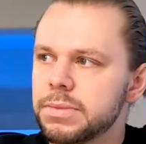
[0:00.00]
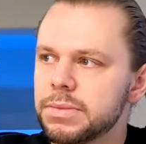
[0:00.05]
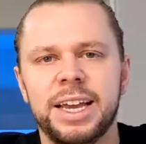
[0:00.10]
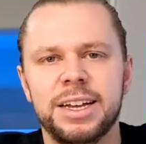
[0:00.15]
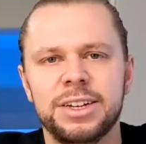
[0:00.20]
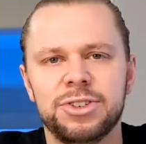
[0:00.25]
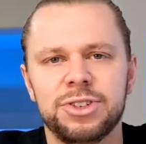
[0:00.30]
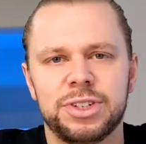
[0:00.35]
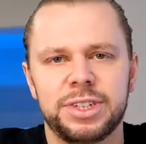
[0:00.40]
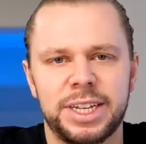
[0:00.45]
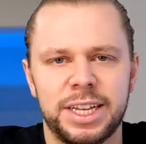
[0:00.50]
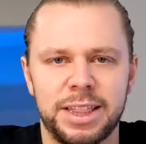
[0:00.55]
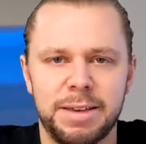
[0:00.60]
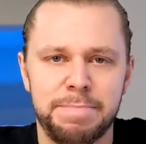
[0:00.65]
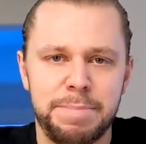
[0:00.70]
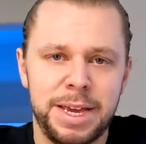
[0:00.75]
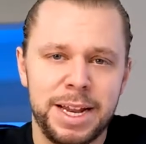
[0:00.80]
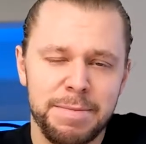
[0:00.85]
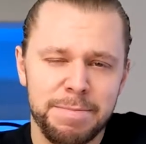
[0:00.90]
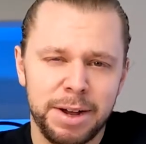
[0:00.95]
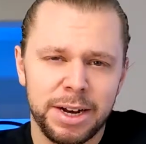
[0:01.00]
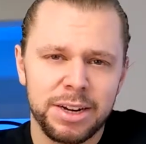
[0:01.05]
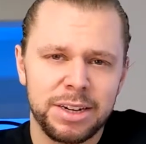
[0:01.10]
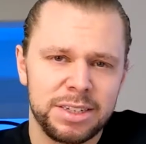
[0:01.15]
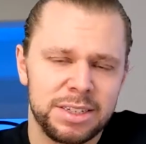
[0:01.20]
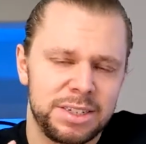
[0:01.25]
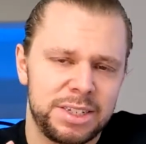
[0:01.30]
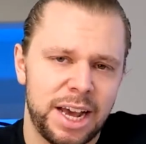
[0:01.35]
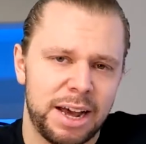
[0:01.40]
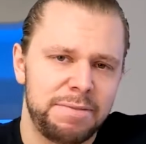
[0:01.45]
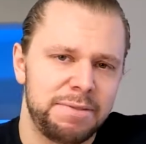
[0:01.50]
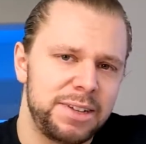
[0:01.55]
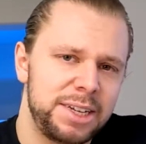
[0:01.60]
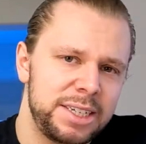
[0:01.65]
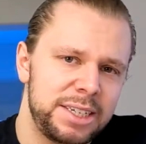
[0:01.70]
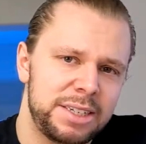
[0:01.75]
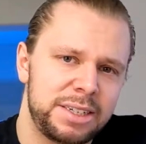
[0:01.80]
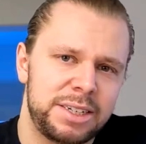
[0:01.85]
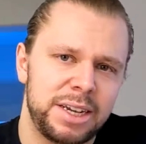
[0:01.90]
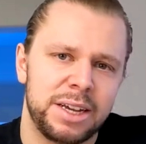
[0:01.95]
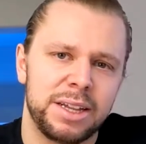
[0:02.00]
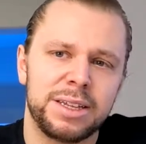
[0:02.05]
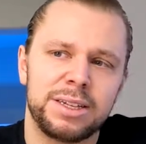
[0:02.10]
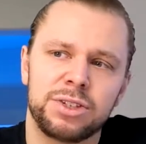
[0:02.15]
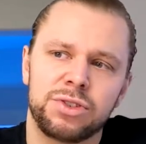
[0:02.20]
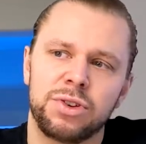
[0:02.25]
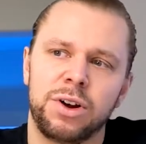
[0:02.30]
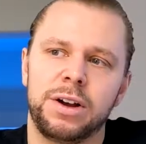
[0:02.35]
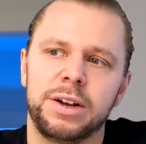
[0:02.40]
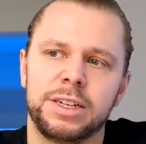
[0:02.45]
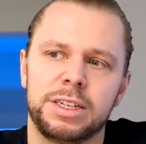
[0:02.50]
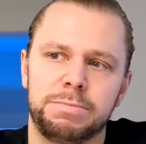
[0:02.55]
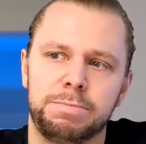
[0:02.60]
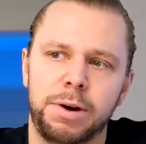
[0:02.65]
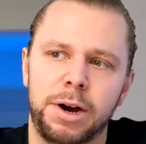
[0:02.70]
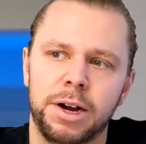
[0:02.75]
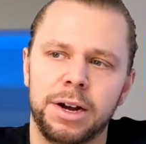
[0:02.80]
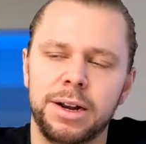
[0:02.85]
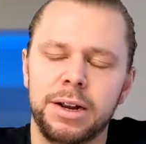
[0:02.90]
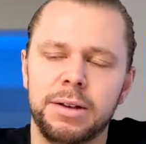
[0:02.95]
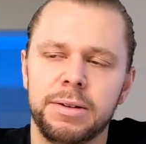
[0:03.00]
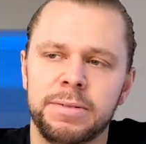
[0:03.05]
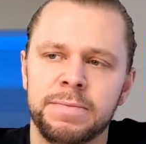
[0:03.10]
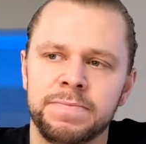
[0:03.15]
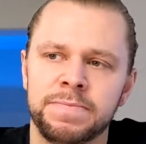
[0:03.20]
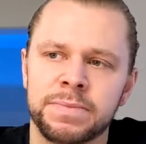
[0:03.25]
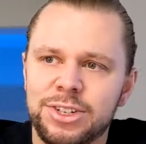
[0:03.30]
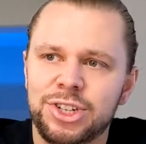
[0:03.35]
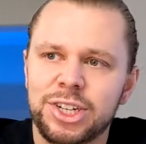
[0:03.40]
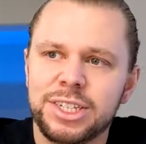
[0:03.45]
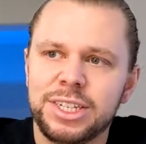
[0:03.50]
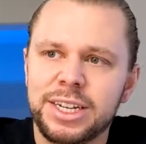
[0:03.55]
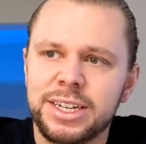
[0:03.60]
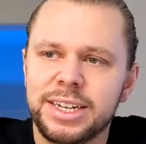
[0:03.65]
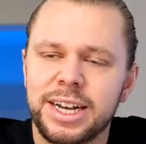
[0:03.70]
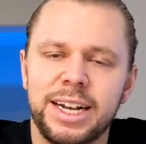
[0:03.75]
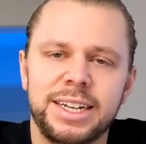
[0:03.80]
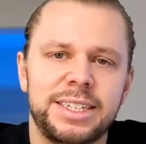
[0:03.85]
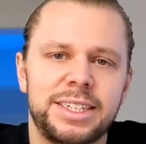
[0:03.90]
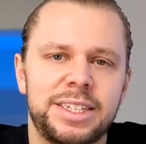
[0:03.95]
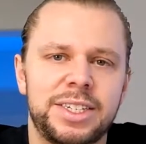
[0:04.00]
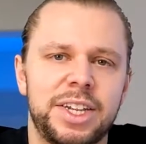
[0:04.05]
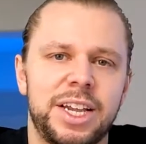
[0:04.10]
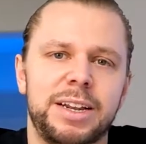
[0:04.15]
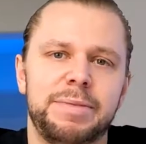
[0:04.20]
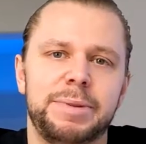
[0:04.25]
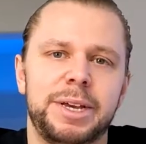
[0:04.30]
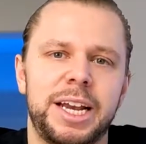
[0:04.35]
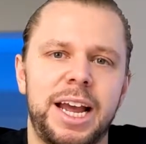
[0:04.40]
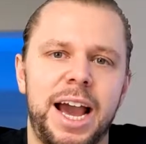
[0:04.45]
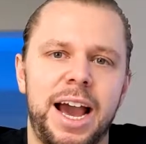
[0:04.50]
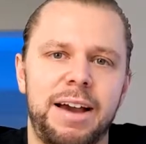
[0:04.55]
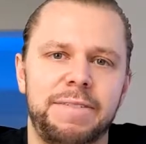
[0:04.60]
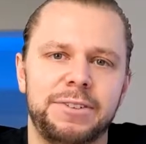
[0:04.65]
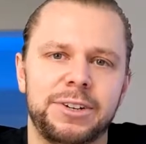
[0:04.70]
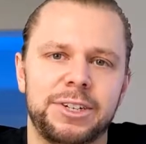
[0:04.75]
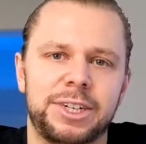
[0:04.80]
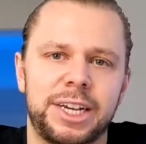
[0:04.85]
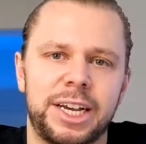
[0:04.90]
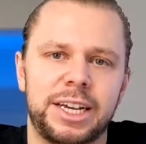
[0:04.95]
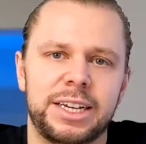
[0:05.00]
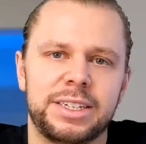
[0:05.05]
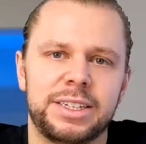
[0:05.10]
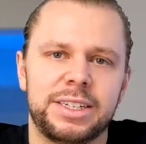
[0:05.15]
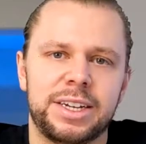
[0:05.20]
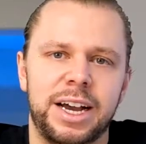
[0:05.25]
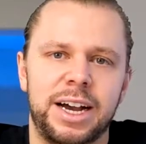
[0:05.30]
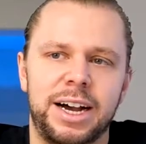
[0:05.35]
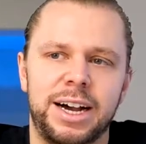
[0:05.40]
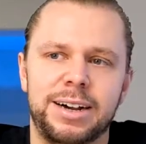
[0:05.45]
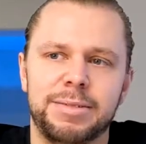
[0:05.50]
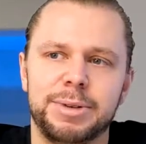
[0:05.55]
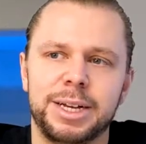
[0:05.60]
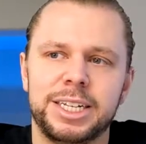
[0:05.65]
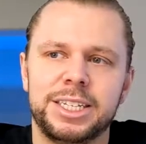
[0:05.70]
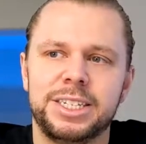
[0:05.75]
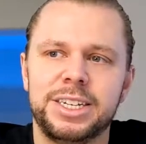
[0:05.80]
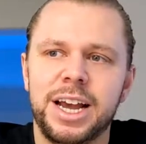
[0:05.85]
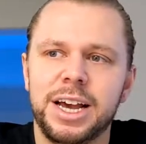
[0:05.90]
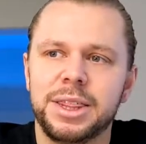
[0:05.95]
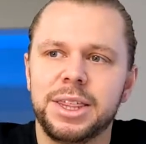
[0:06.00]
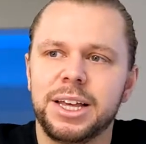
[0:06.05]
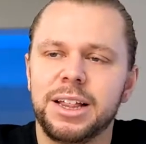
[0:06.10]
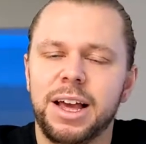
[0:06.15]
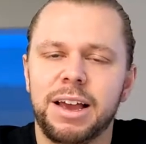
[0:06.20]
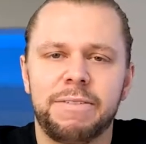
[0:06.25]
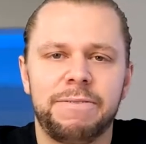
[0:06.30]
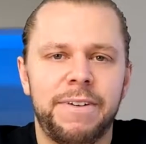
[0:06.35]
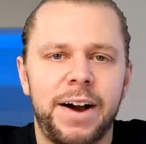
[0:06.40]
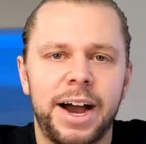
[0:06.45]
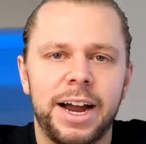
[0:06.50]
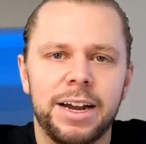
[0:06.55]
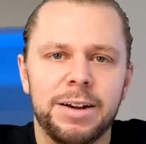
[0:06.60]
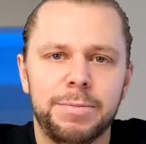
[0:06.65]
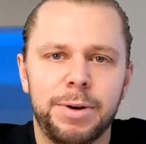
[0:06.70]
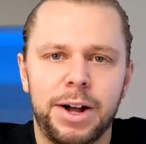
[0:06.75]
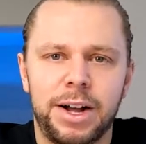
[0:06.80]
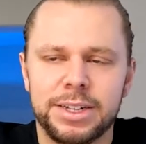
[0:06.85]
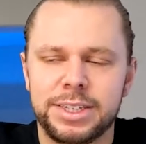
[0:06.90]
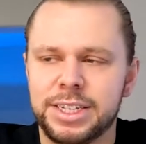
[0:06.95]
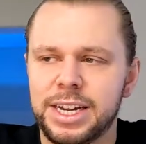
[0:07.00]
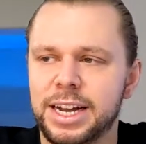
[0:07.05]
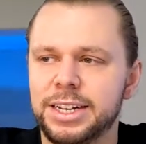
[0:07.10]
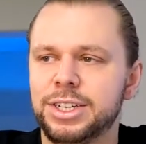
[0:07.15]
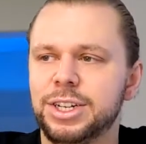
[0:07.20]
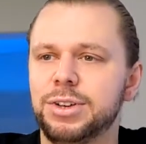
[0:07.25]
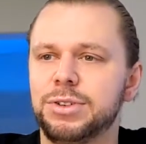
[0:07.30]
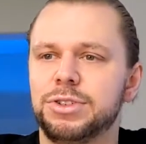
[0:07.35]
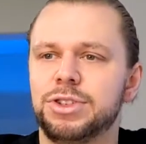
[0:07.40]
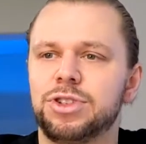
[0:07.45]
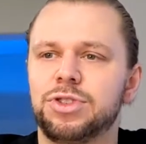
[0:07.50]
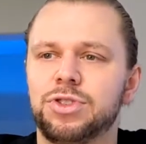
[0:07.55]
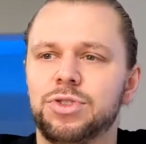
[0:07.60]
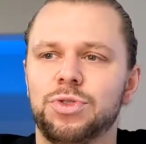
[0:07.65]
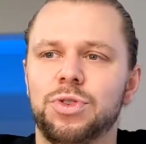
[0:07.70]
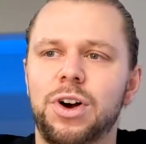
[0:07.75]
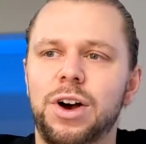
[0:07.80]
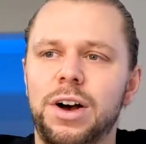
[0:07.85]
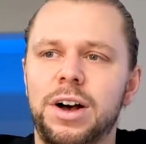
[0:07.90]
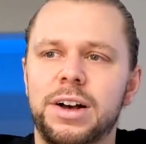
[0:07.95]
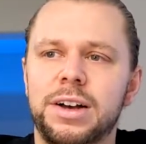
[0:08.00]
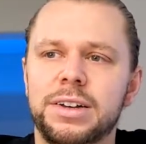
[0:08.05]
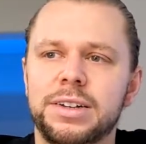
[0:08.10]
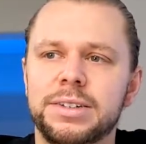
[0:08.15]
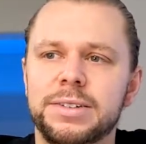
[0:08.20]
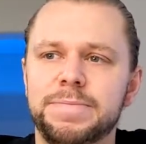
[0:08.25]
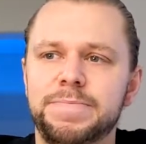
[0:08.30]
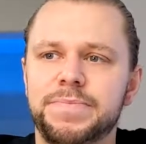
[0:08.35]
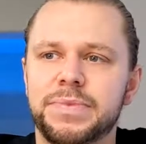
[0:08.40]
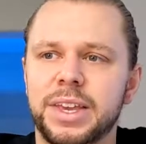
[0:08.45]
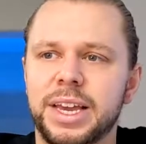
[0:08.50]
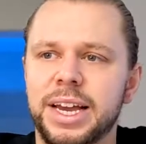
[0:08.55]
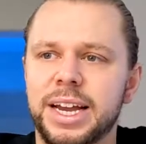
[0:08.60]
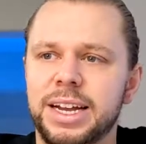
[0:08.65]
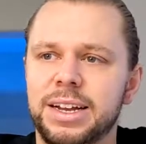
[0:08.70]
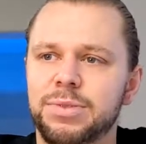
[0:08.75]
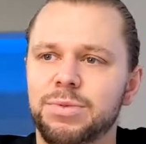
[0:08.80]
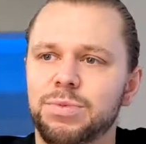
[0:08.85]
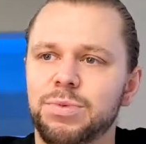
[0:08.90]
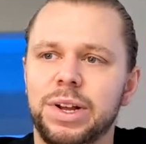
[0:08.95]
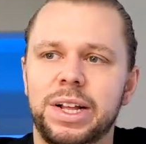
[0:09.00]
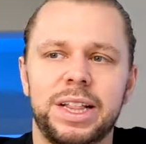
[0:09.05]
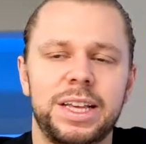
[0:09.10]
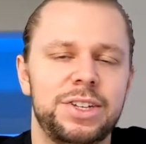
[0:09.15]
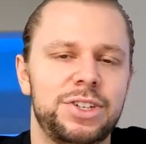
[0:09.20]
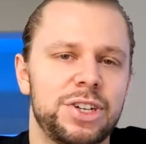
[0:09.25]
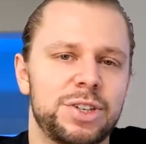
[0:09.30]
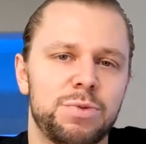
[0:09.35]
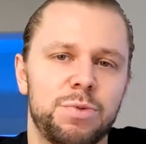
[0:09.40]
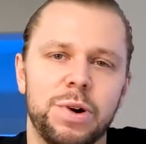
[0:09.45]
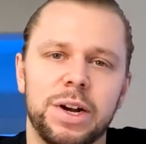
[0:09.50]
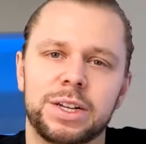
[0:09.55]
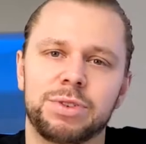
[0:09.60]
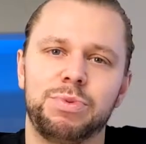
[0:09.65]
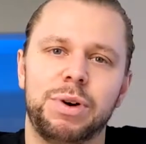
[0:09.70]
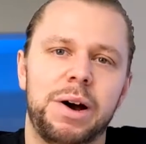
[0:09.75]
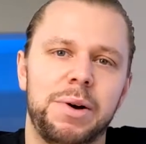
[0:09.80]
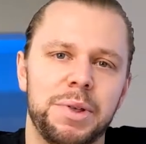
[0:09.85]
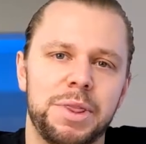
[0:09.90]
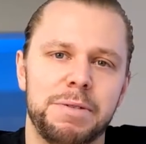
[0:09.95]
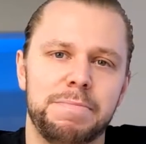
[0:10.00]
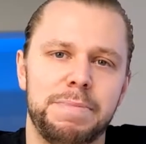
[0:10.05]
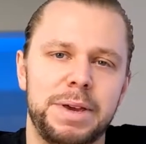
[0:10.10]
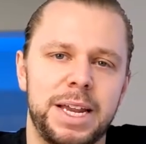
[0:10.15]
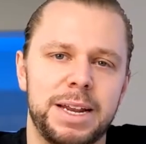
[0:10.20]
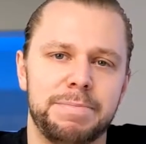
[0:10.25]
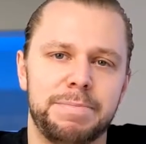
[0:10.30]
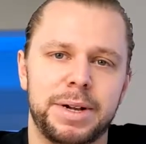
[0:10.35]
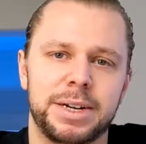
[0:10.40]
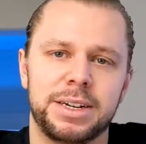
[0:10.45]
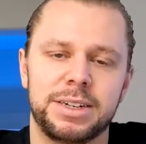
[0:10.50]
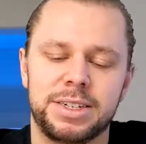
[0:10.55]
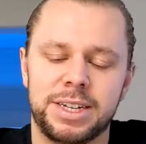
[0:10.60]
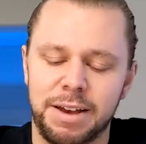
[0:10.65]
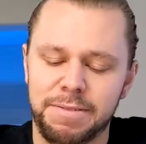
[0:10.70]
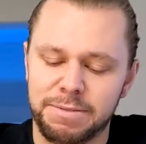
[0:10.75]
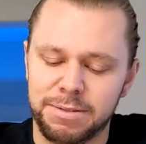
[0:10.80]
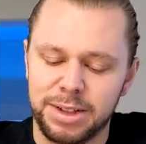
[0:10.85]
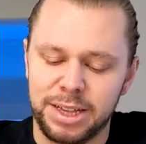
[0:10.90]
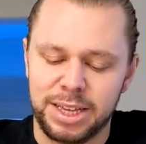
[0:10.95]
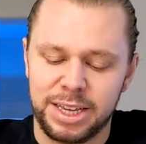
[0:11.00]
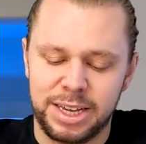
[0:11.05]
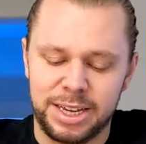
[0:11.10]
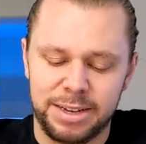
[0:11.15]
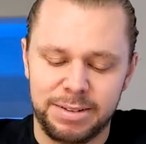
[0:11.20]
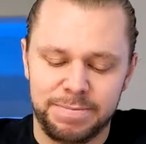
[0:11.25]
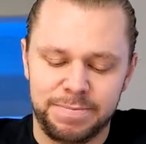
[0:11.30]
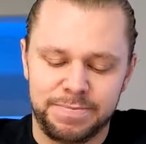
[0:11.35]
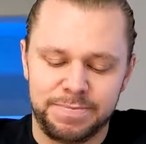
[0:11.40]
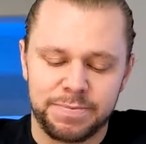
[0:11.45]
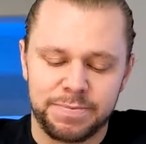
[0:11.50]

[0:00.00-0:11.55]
Interesting. The peanut butter is definitely still the strongest part. Just a nice cinnamon aftertaste. It's nothing like Fireball. It's not too strong. It really just works well with the peanut butter. Definitely